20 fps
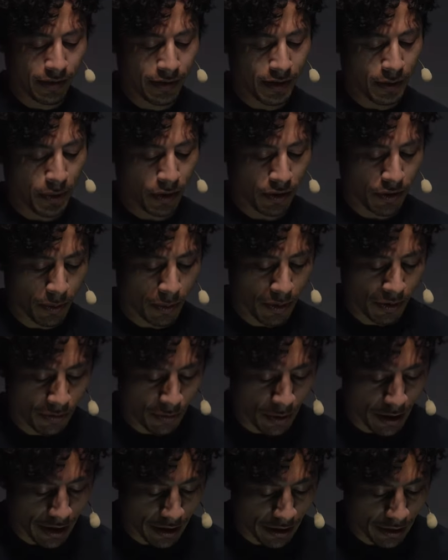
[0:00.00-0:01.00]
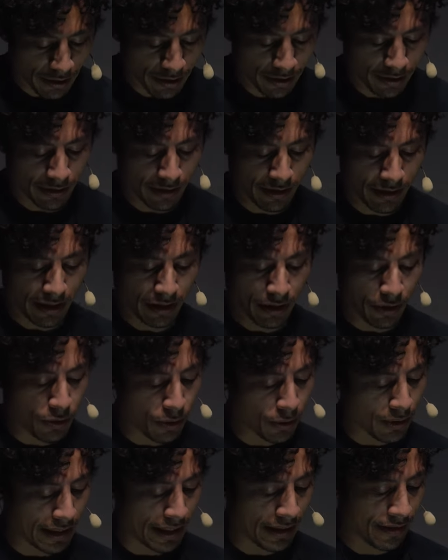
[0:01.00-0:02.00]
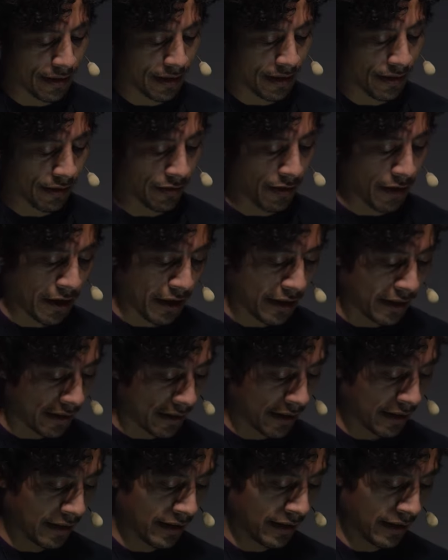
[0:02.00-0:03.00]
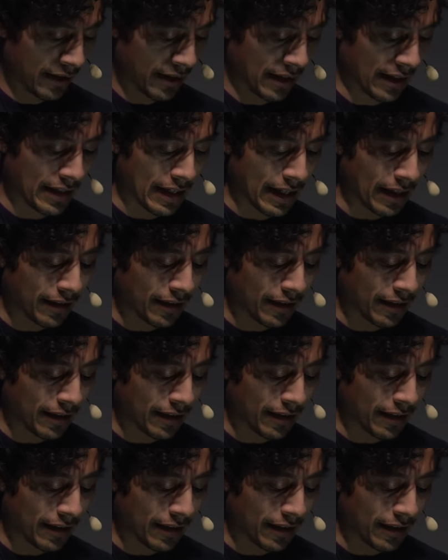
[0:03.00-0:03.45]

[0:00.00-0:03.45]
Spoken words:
of Simone de Beauvoir and the dual lenses of art and